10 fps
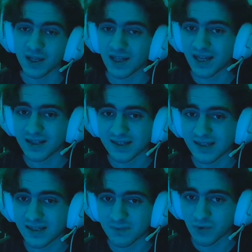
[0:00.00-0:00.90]
that like the
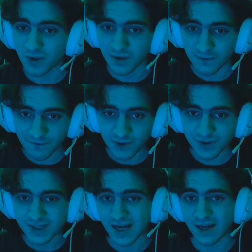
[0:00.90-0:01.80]
season more than the
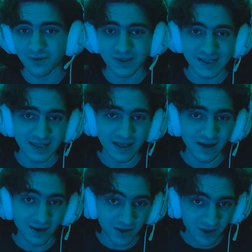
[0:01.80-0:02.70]
first. I don't see
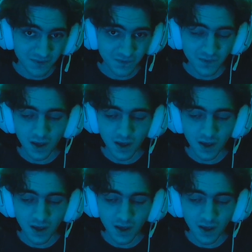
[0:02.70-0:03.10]
that at all.